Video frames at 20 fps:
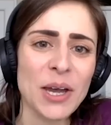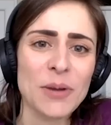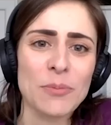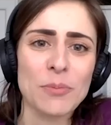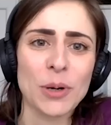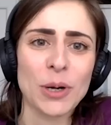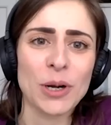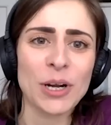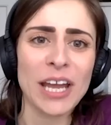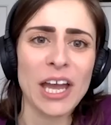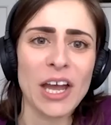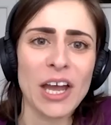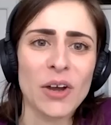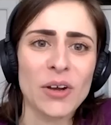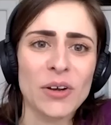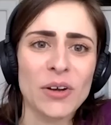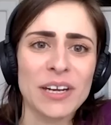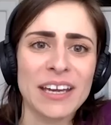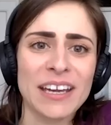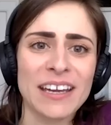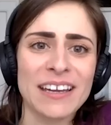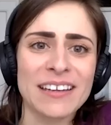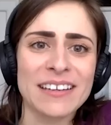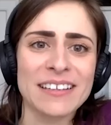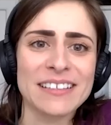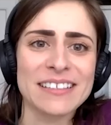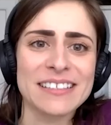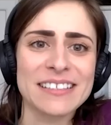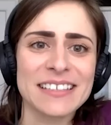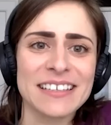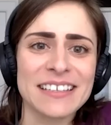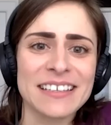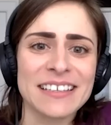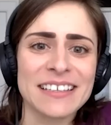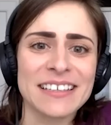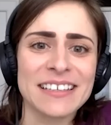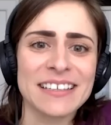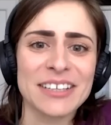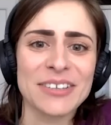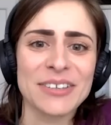Burnout and
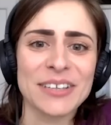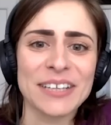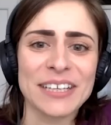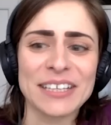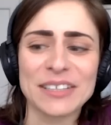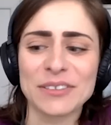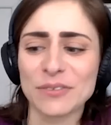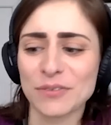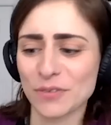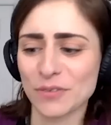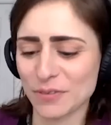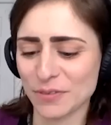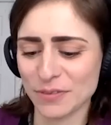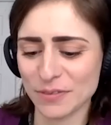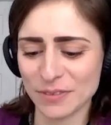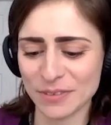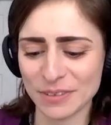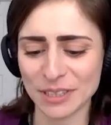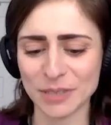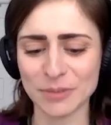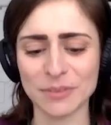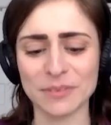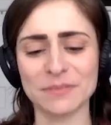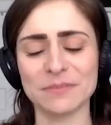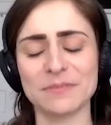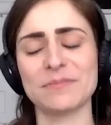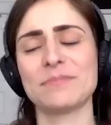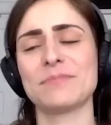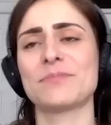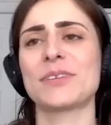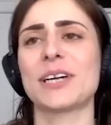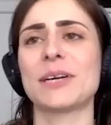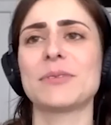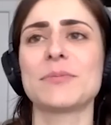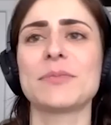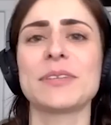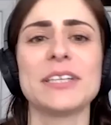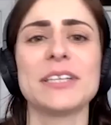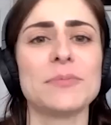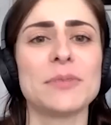creative,
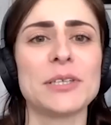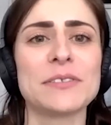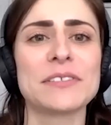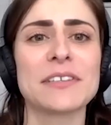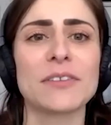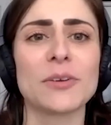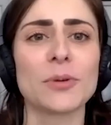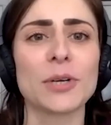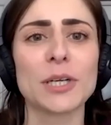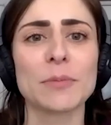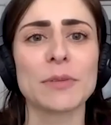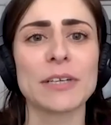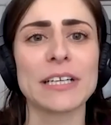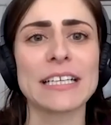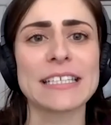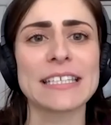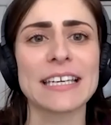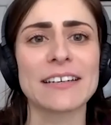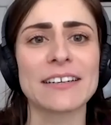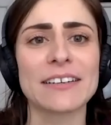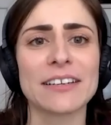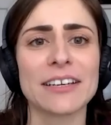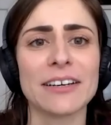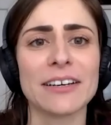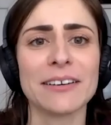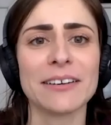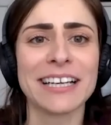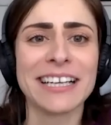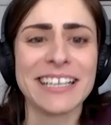probably abuse in the workplace. I don't know.